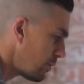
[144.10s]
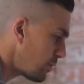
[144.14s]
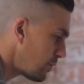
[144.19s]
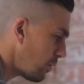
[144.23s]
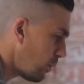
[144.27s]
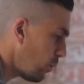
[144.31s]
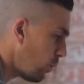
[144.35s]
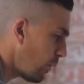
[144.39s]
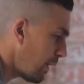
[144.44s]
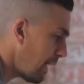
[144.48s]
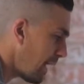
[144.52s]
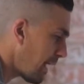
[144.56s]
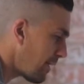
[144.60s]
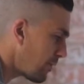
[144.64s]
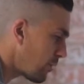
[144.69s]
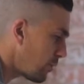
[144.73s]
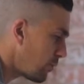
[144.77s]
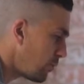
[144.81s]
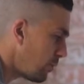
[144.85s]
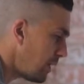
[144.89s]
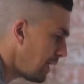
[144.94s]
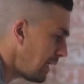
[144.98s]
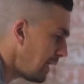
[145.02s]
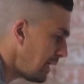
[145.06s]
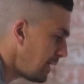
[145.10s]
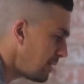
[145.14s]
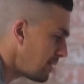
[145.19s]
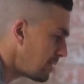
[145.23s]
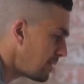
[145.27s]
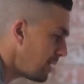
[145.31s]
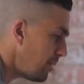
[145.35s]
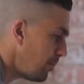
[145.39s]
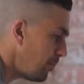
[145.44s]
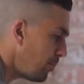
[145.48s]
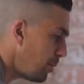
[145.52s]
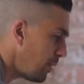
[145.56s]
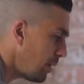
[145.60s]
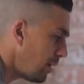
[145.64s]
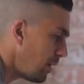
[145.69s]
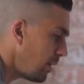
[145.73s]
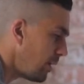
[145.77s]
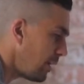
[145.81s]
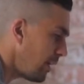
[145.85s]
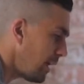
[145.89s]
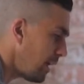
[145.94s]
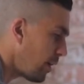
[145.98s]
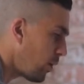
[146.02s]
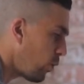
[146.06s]
So we have a really
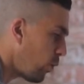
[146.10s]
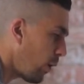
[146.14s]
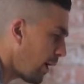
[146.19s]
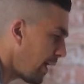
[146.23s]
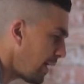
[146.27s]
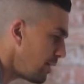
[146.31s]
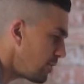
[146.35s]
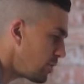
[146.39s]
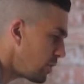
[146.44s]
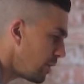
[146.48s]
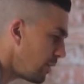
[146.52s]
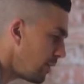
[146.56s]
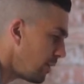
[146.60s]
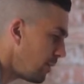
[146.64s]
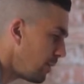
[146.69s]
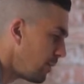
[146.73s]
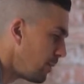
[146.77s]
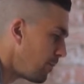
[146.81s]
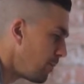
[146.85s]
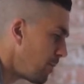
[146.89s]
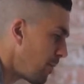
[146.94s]
simple equation